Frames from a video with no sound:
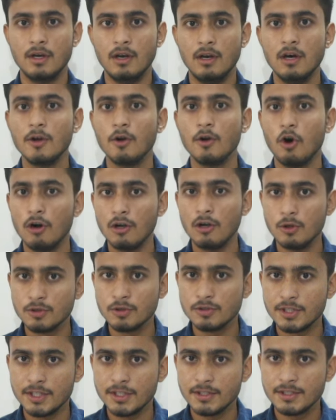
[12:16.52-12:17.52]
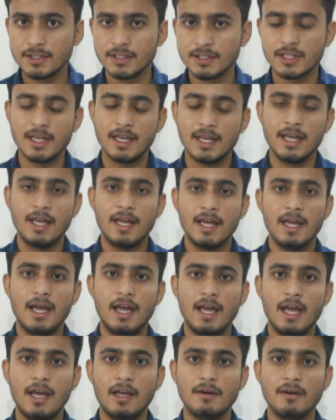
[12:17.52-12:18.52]
learn all those things
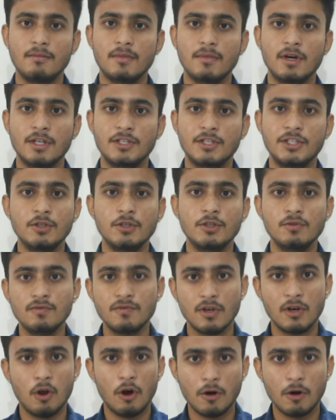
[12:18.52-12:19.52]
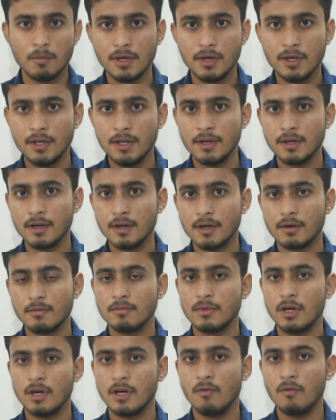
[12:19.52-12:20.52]
and achieve a lot many
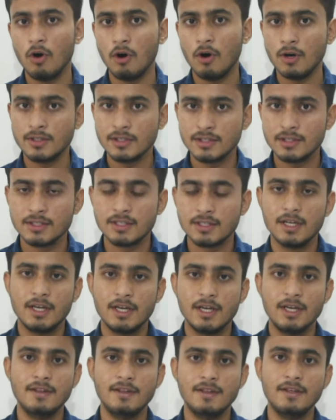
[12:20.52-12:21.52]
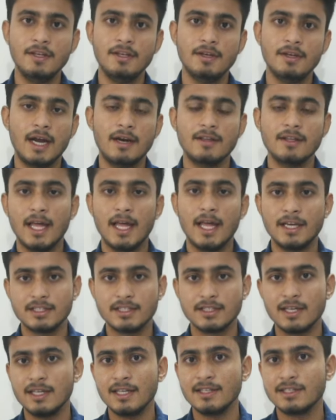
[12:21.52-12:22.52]
awards at the
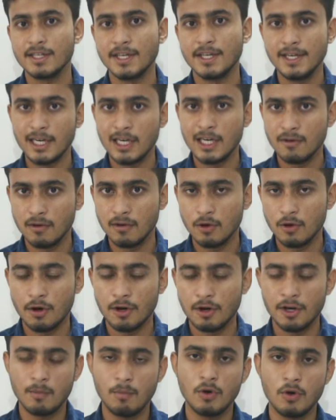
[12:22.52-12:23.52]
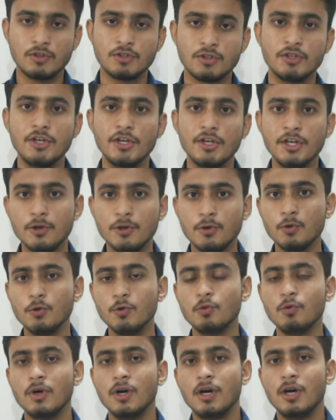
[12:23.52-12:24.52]
national and state level, got an opportunity
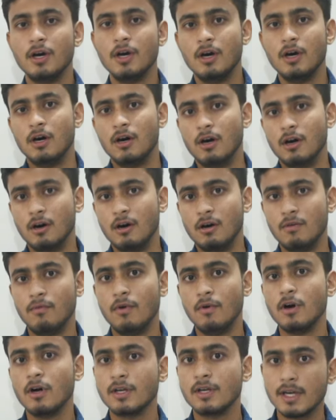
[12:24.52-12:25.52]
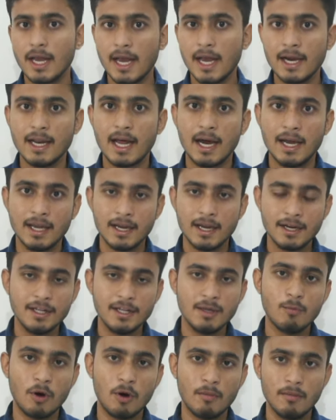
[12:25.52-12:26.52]
to work at
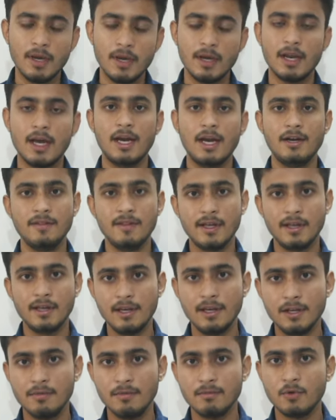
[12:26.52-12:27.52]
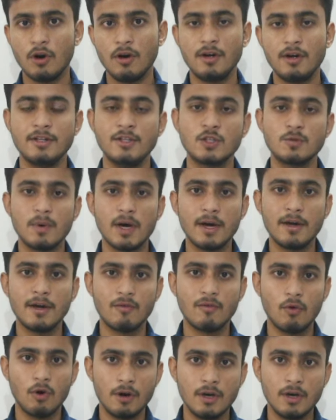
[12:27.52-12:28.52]
IIT Bombay and IIT Delhi, got Inspire
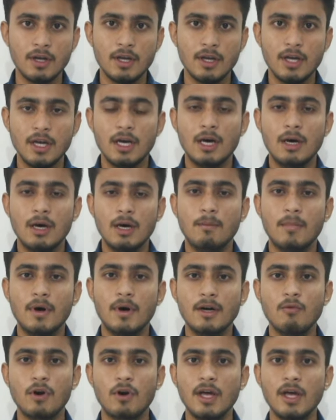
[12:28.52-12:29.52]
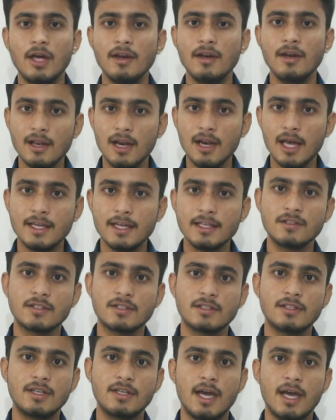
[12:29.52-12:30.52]
Award. But what I
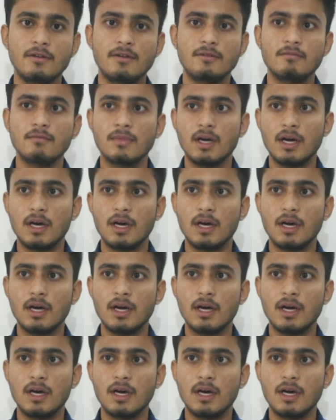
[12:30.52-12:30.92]
realized is that